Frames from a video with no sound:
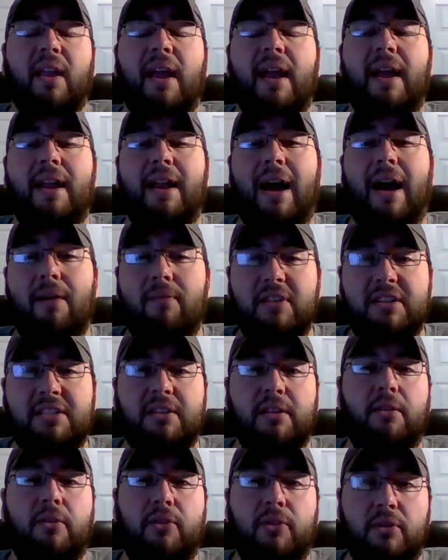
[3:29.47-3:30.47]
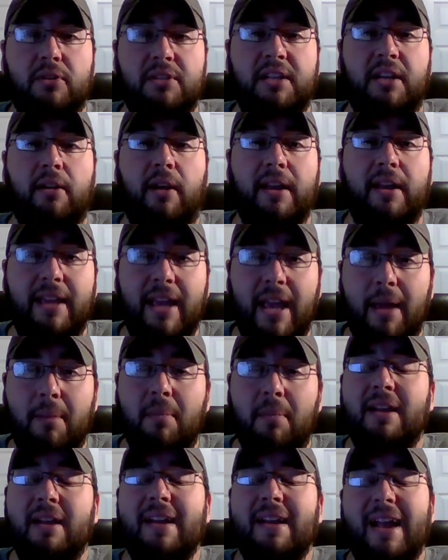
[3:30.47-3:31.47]
And obviously, the Thursday night
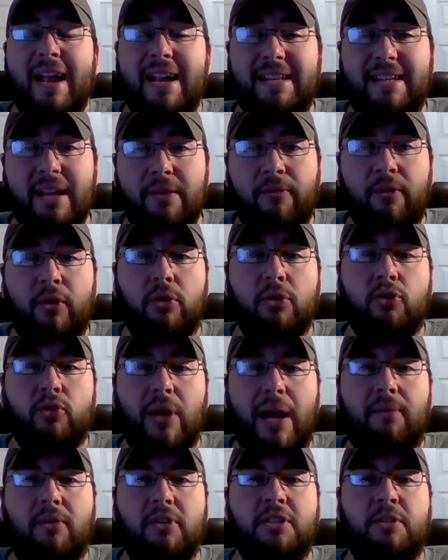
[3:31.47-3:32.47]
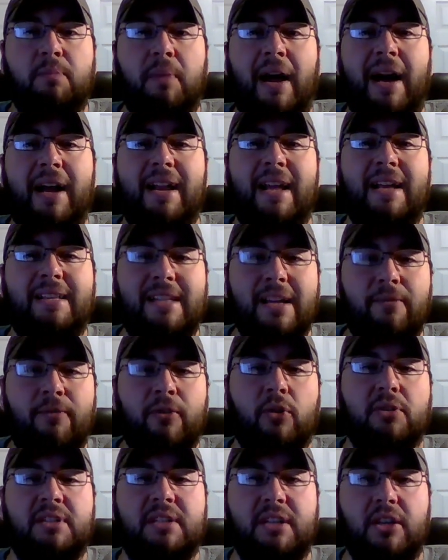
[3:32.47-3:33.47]
game, a difficult travel spot, a
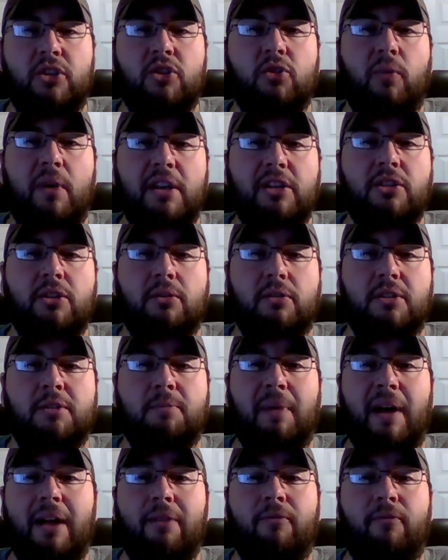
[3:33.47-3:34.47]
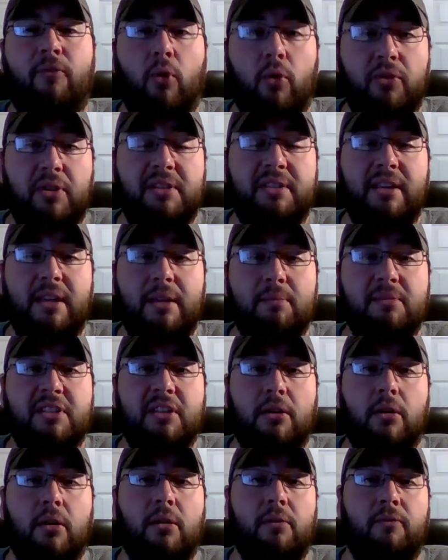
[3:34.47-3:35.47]
difficult situational spot for the teams
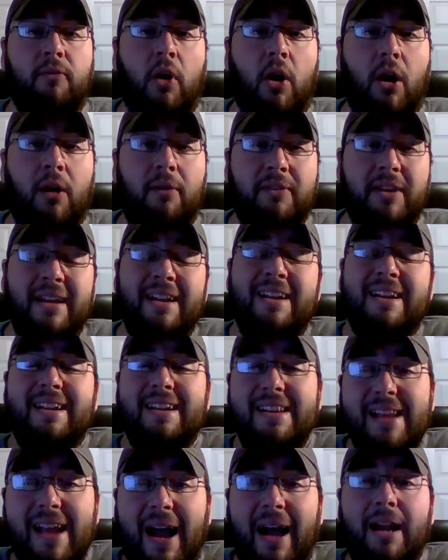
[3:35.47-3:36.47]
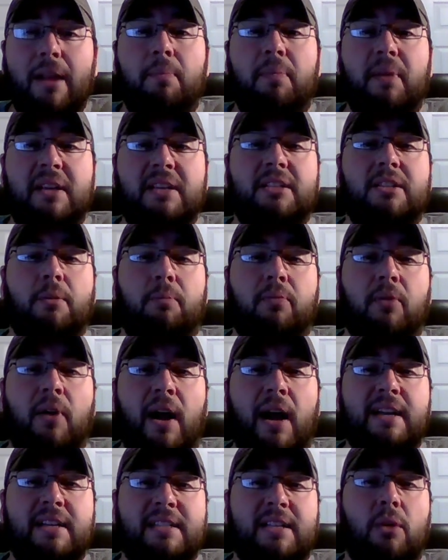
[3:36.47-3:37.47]
that are involved. Not a big
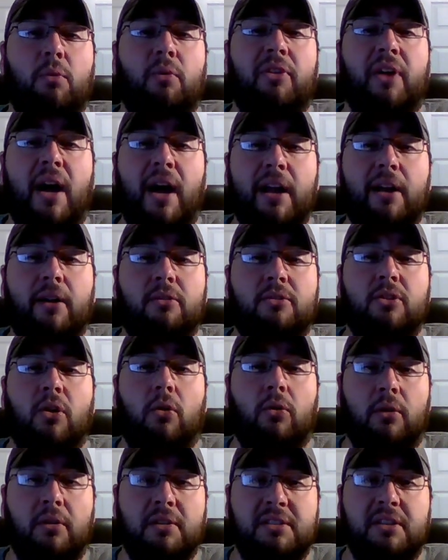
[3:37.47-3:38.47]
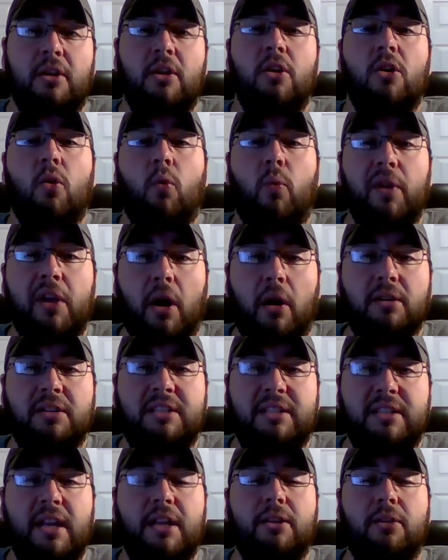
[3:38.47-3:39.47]
surprise that with higher totals, we are
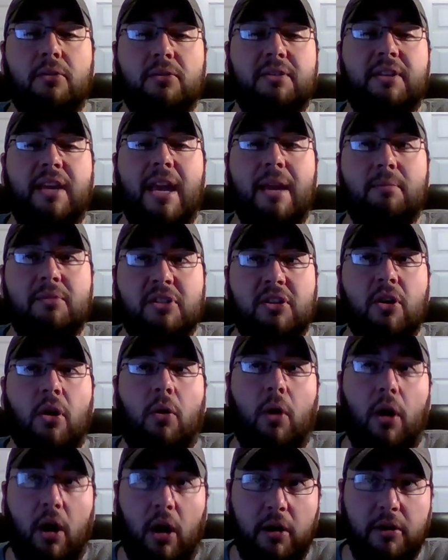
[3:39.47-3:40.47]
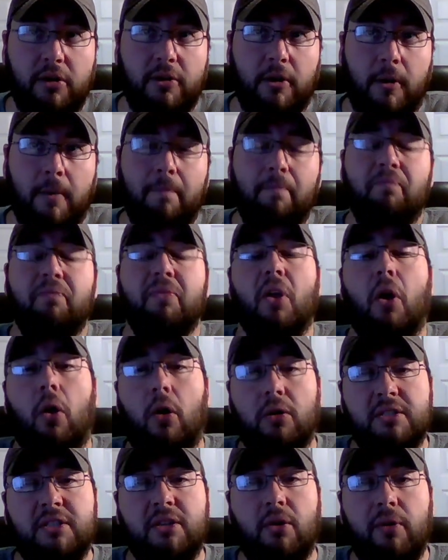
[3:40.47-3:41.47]
seeing those games go under.
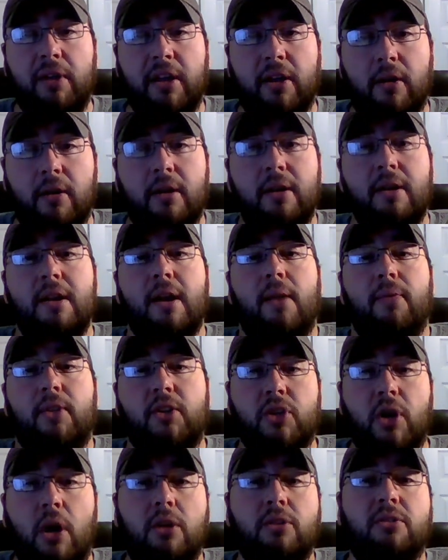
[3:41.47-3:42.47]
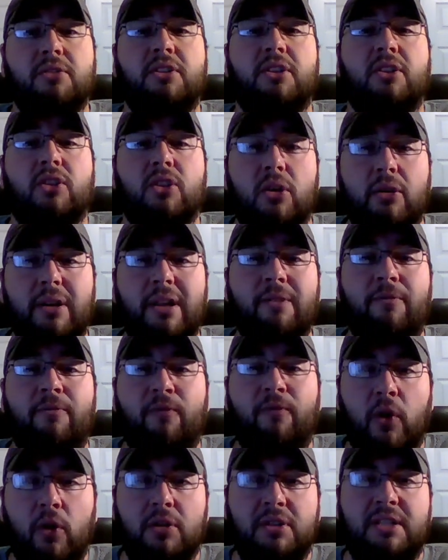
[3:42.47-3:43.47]
Also, here, the Chargers
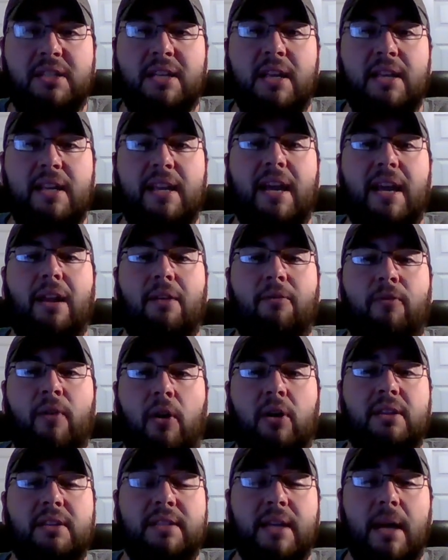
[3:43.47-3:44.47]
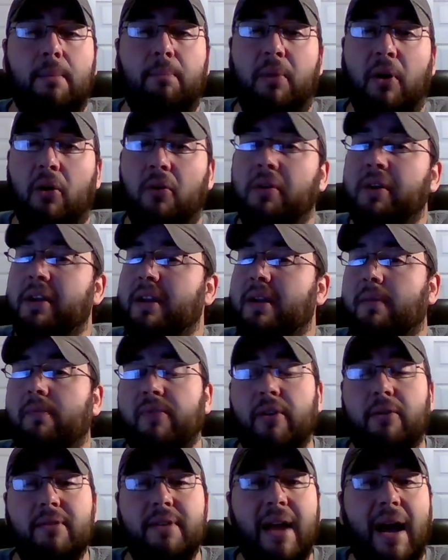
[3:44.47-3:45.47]
31st in the NFL in tempo.
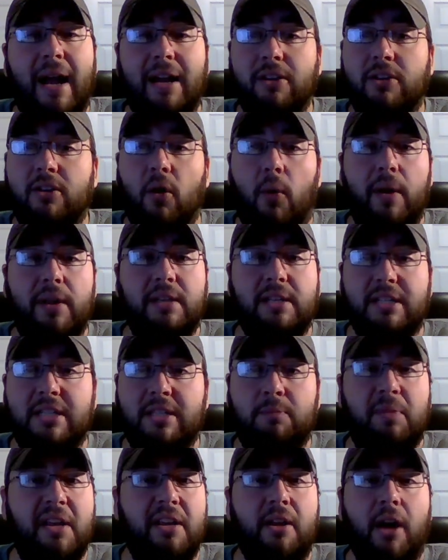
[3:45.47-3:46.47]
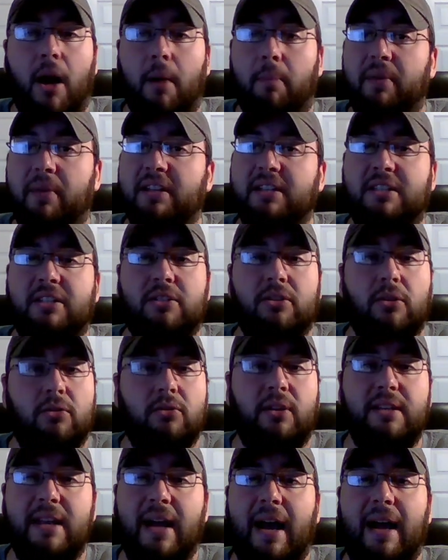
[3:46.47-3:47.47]
They're not going to speed up. It is
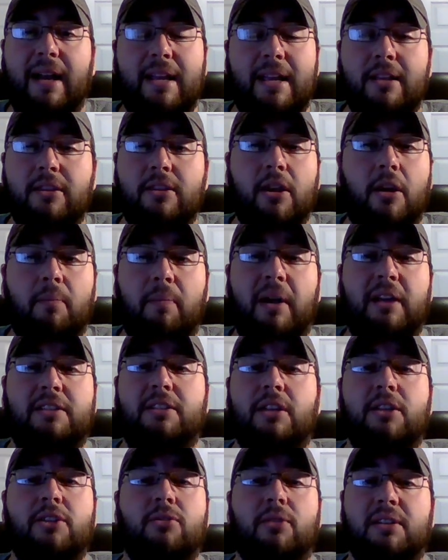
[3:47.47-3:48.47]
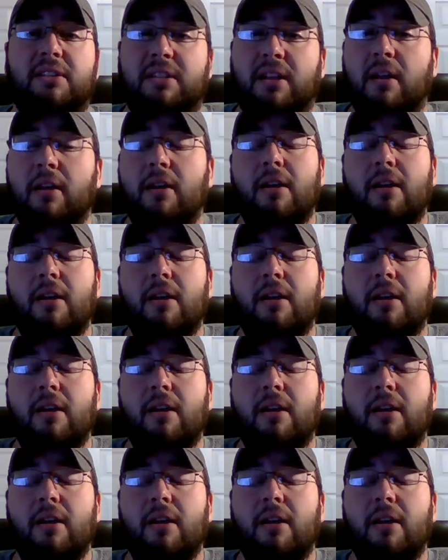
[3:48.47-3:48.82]
certainly not in their best interest